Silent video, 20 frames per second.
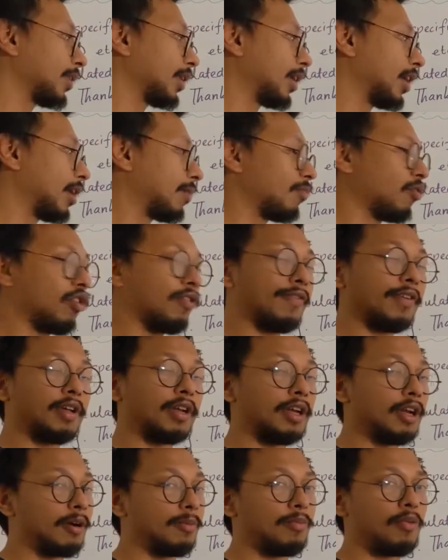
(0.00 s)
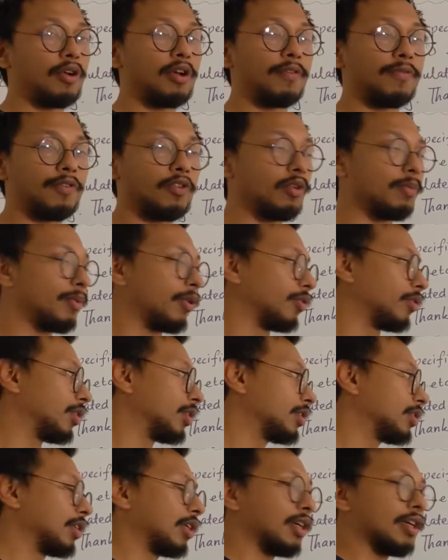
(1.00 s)
get more of a clear point of view about
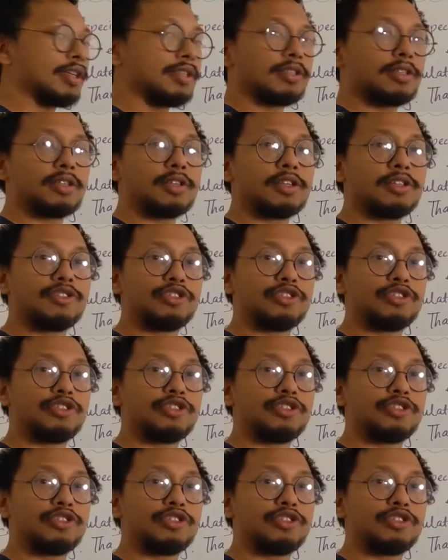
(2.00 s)
this is